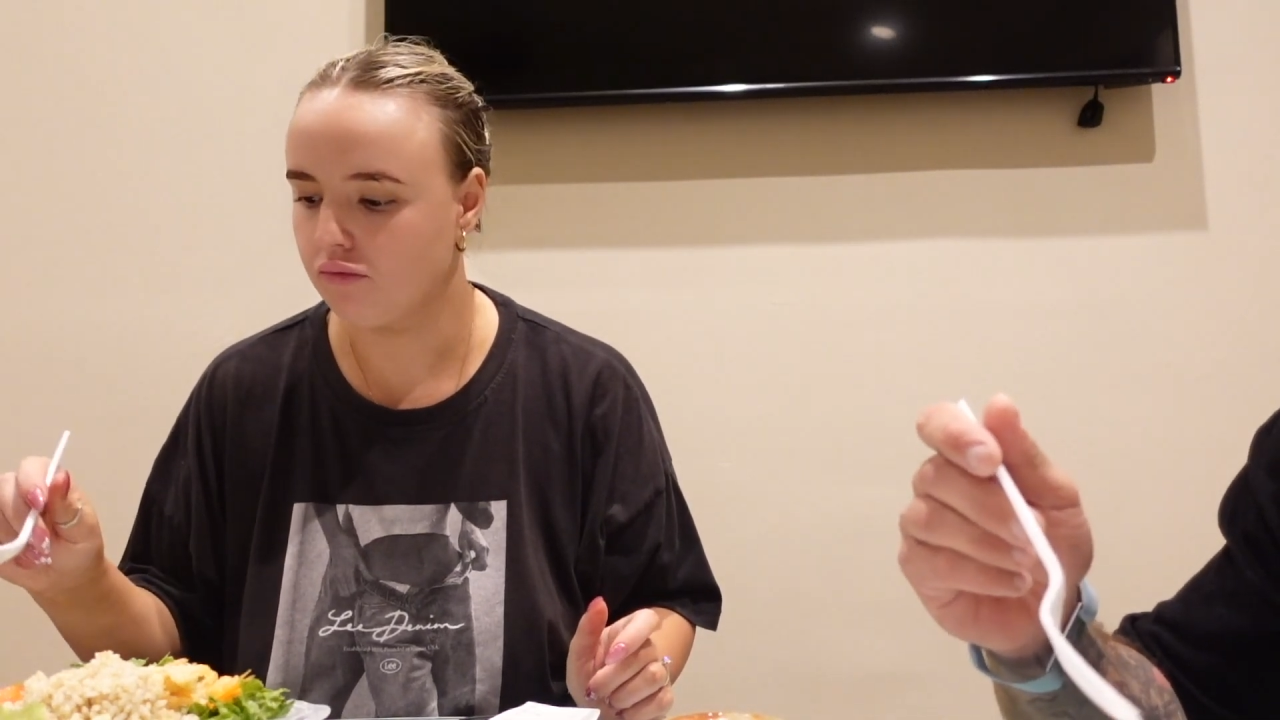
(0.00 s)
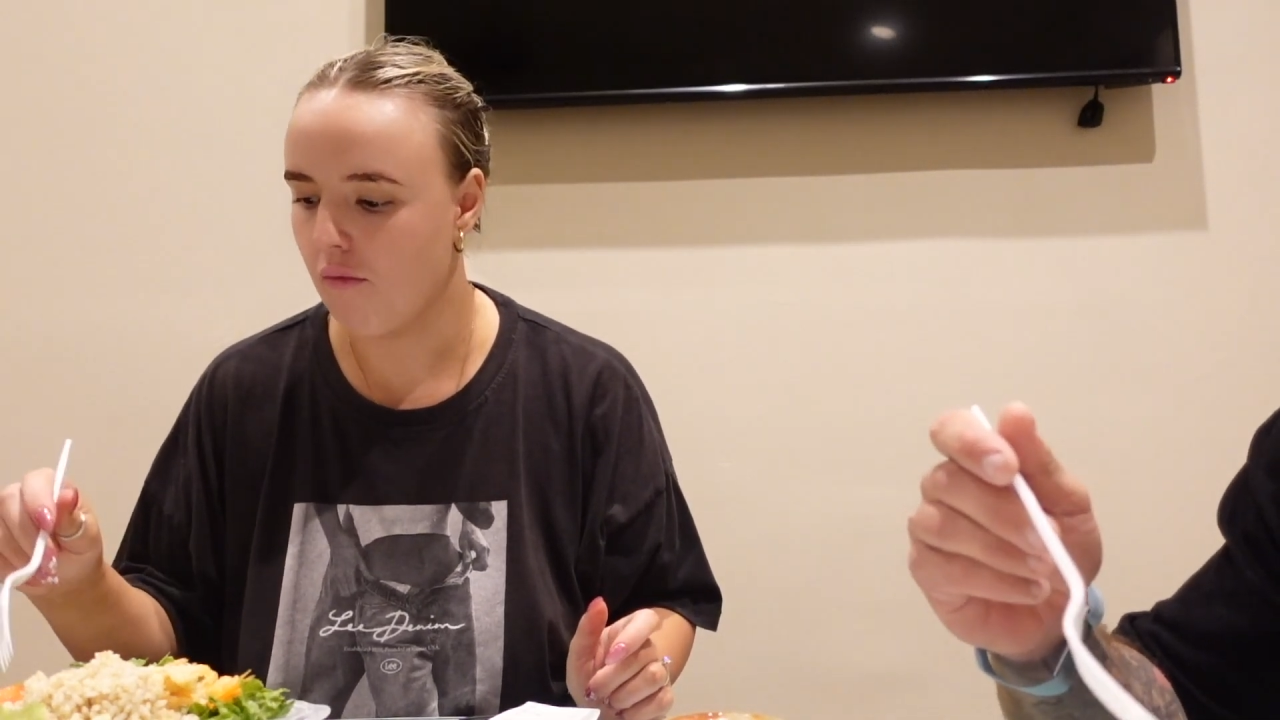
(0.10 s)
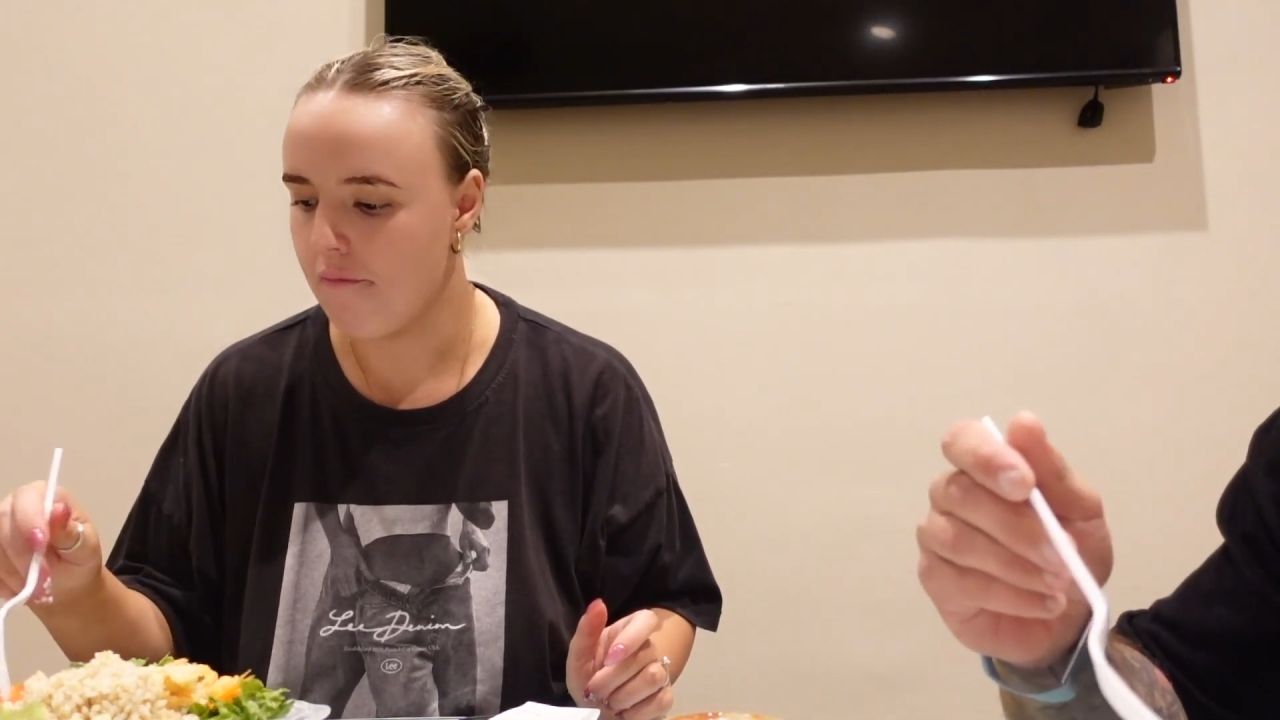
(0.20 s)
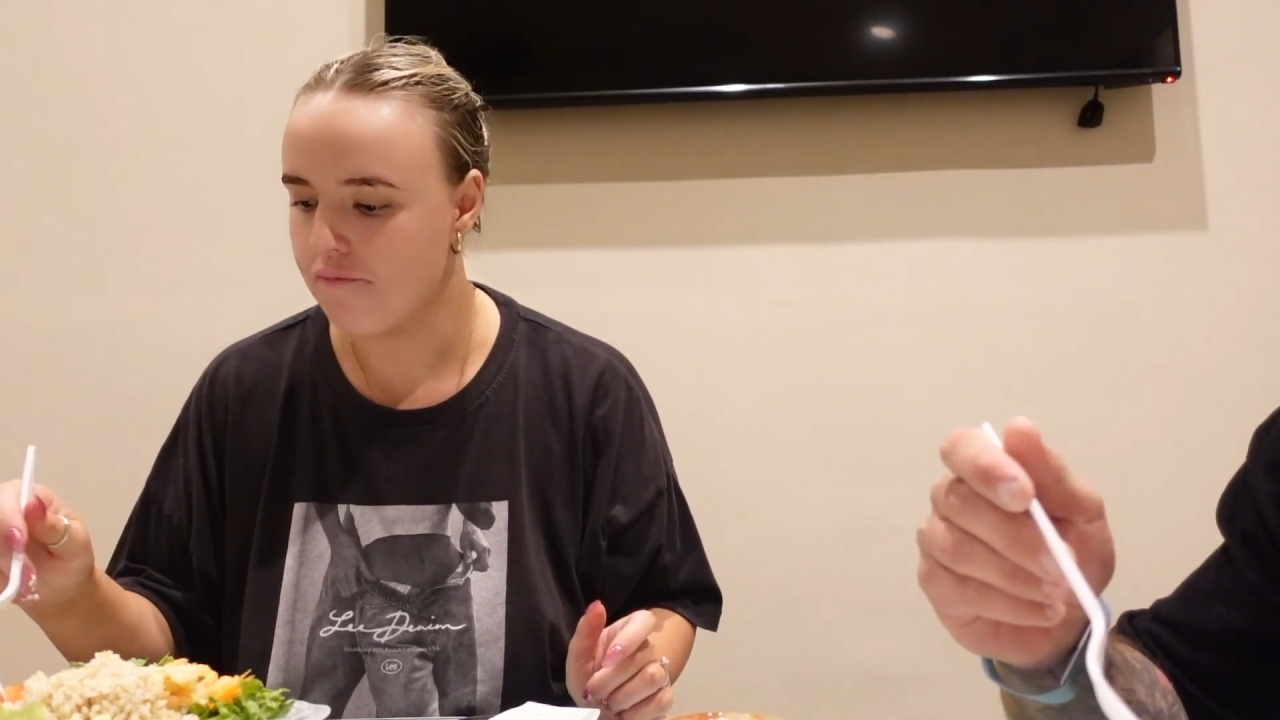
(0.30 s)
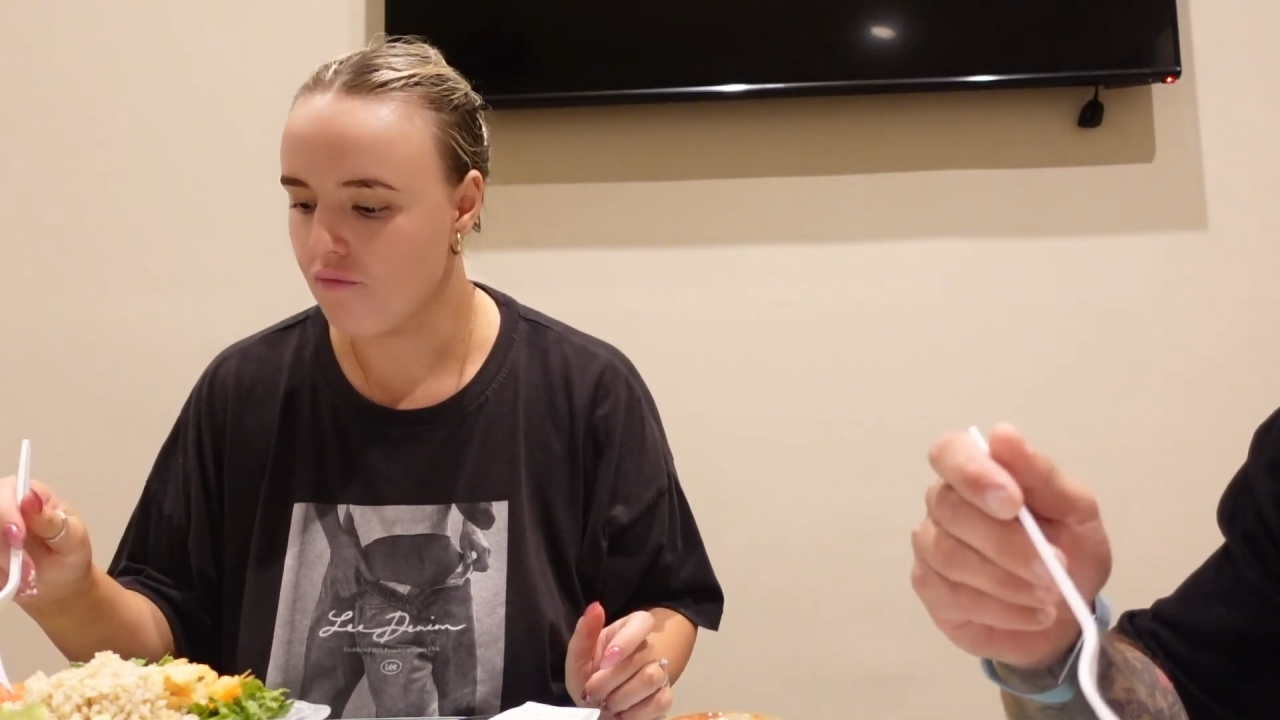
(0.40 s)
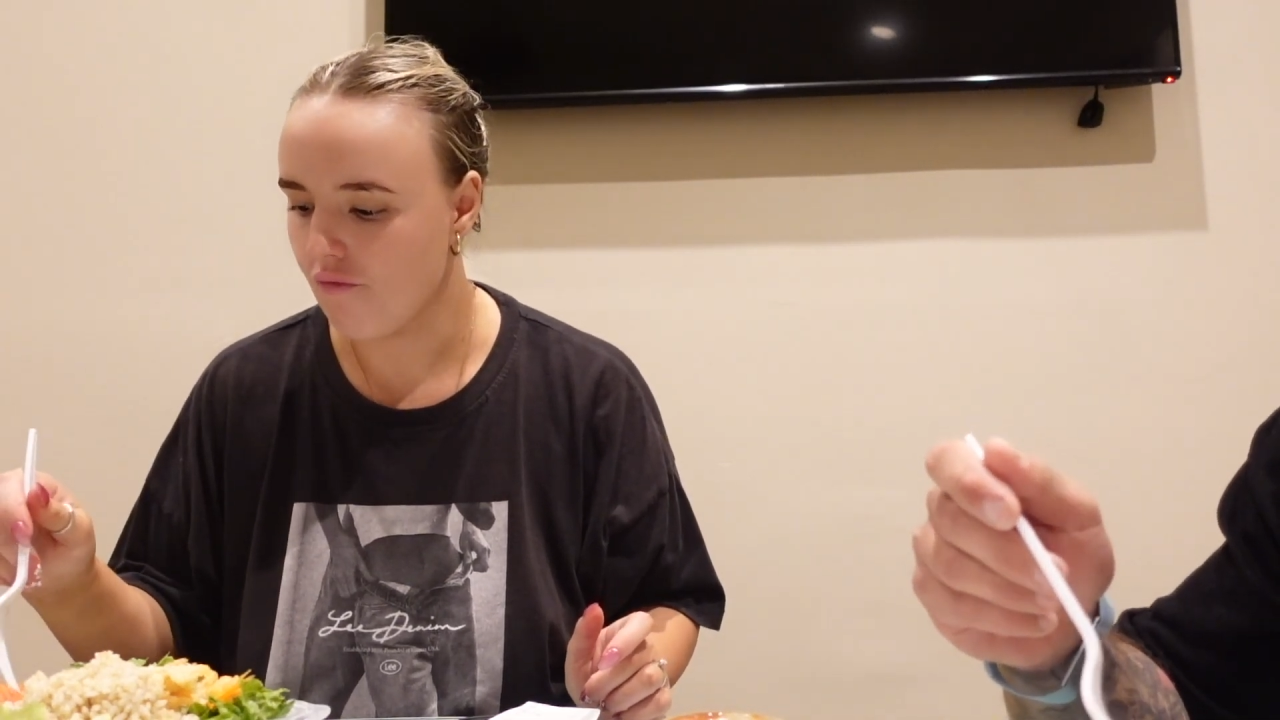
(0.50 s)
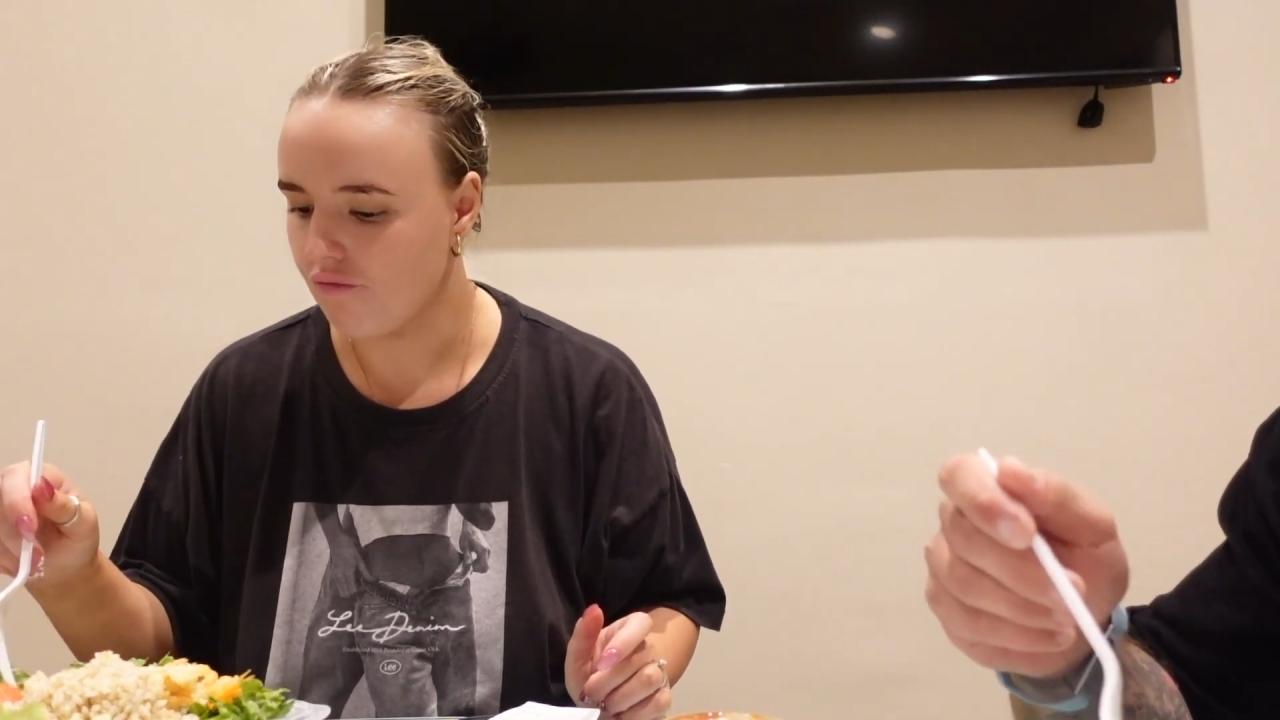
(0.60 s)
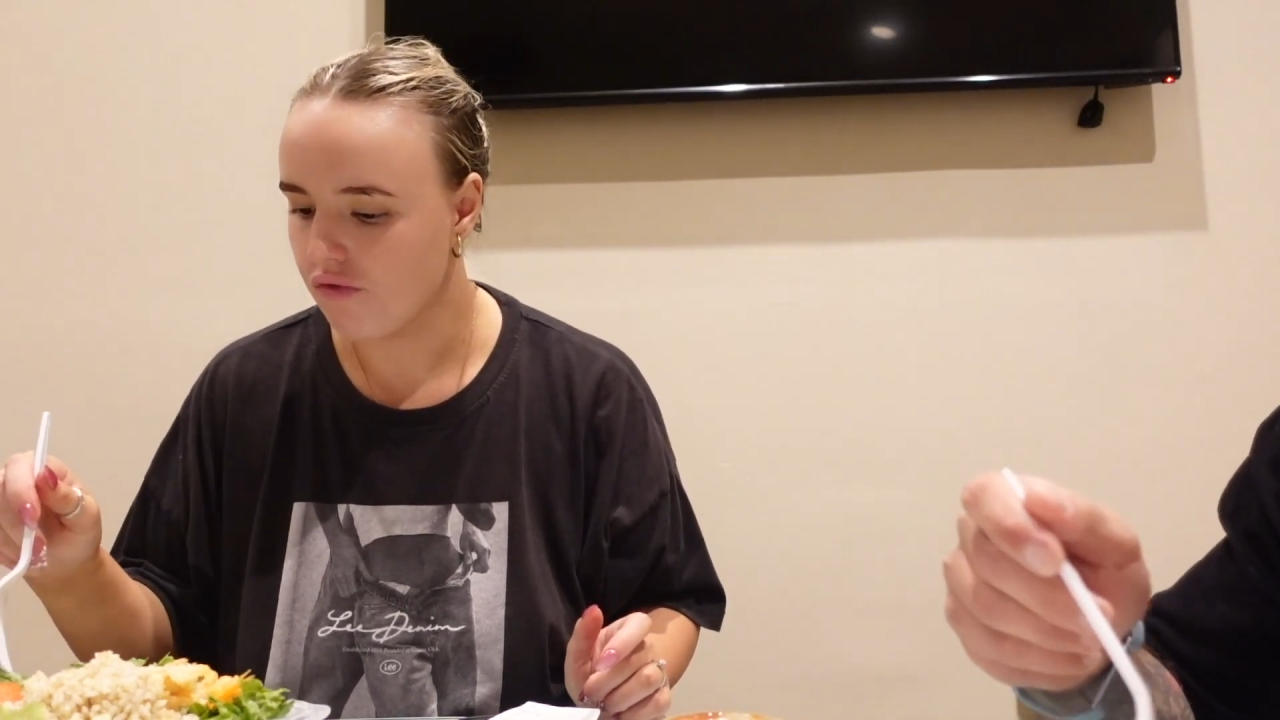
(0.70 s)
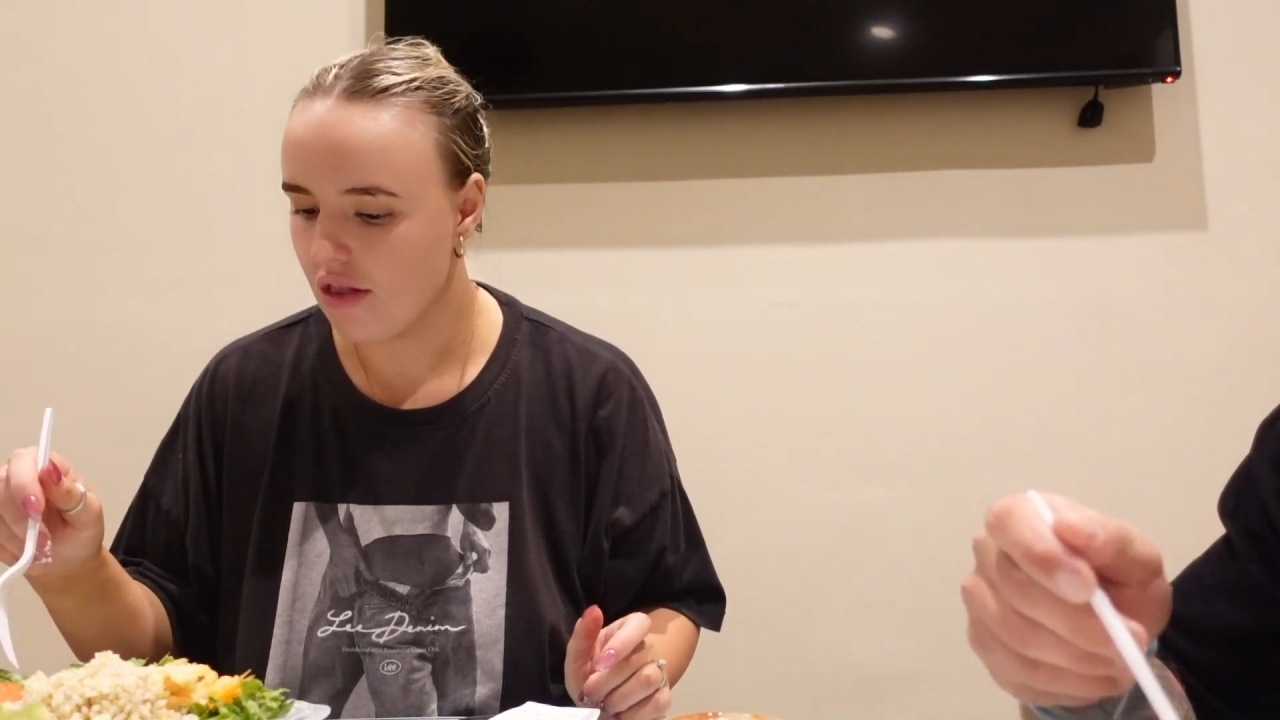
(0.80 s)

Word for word: I was just eating